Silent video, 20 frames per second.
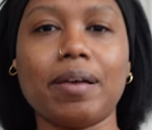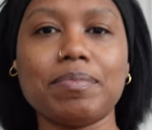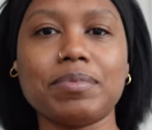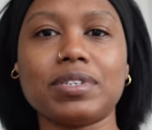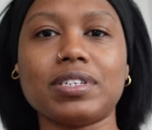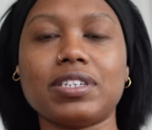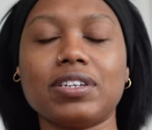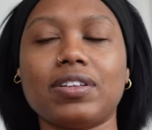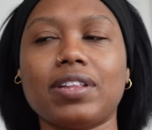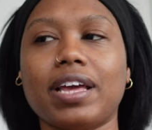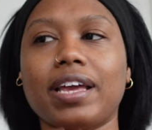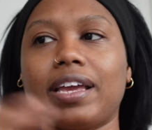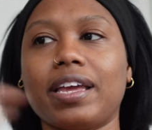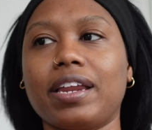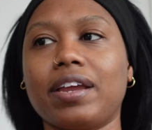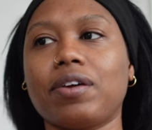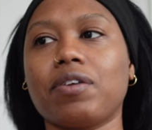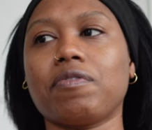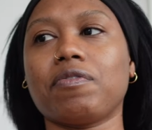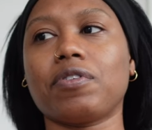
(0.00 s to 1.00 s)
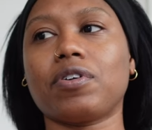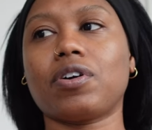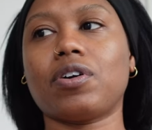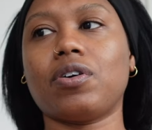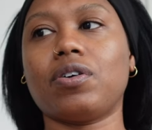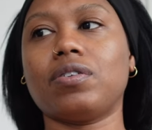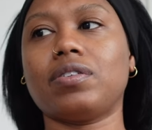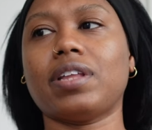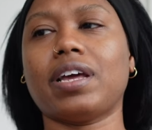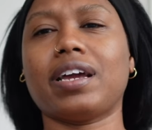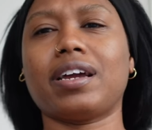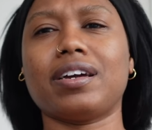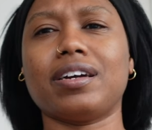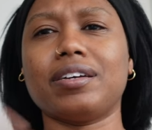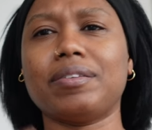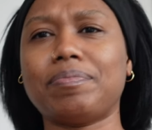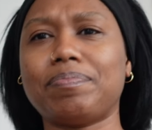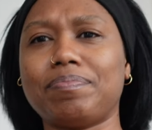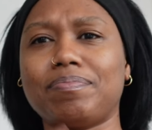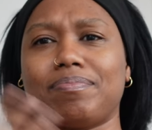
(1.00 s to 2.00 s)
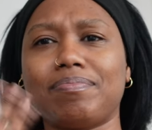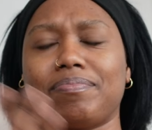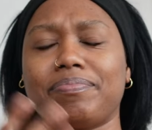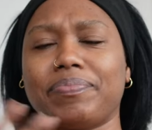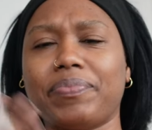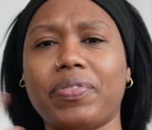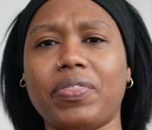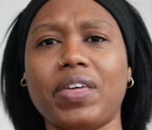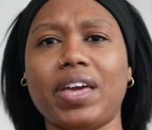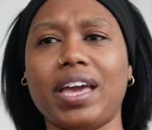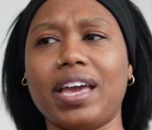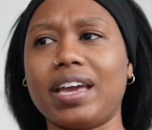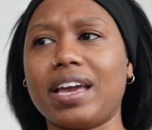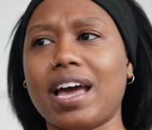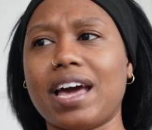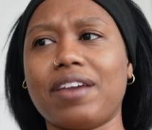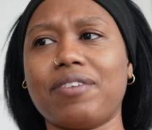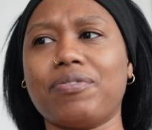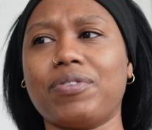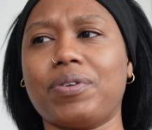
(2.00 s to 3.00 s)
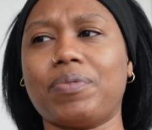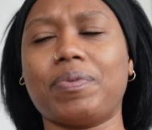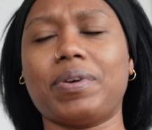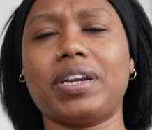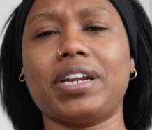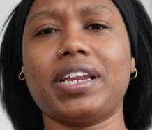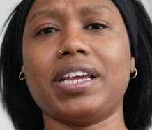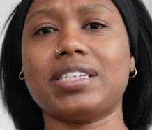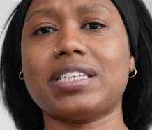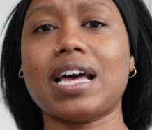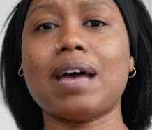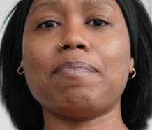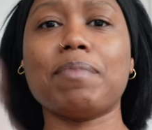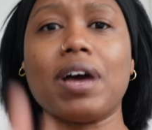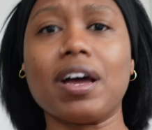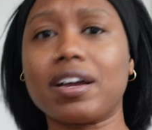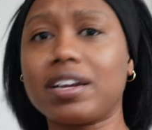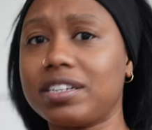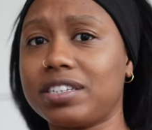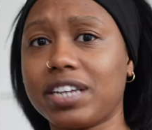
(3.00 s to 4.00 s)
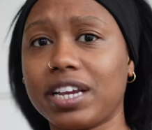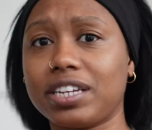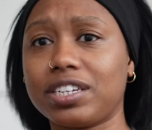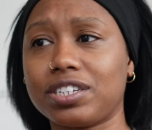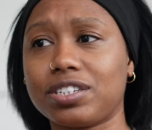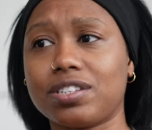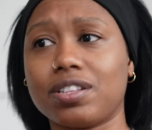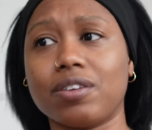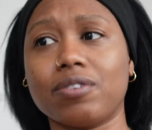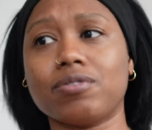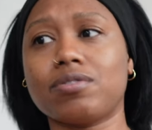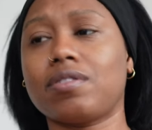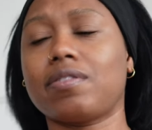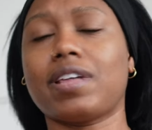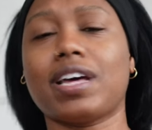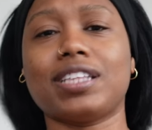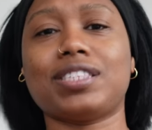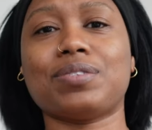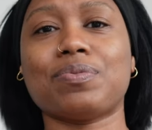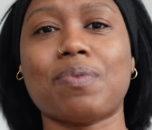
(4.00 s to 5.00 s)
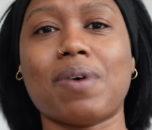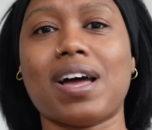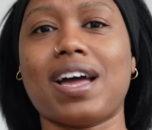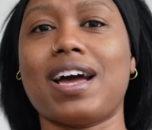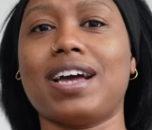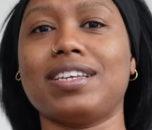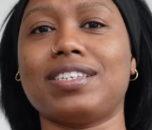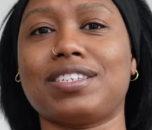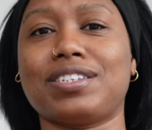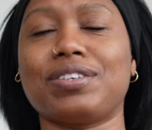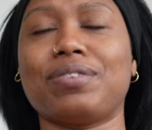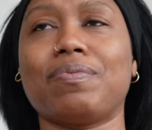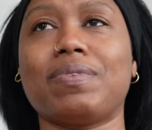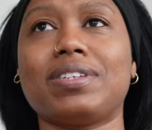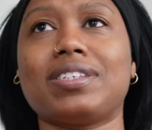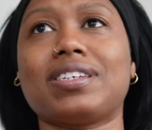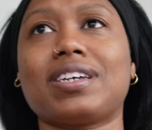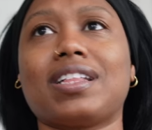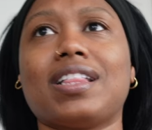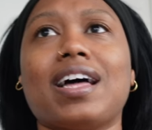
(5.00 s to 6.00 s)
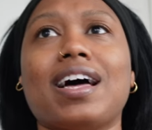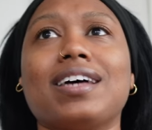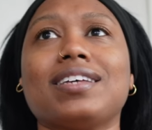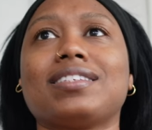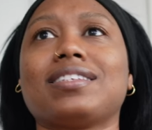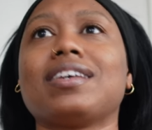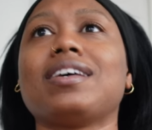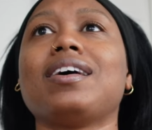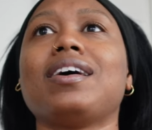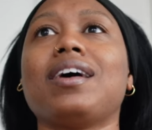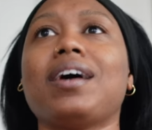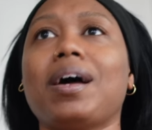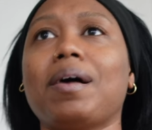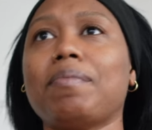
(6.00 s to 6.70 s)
I'm still like getting over like a thing. I don't know what it is. I'm not contagious though, so that's why I still went to class.